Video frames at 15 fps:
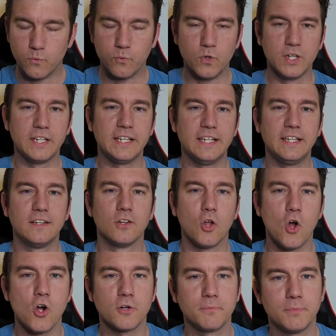really
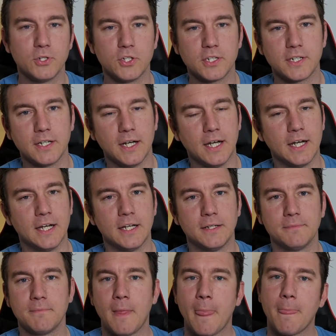long book.
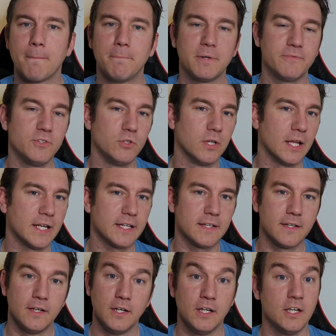But if you like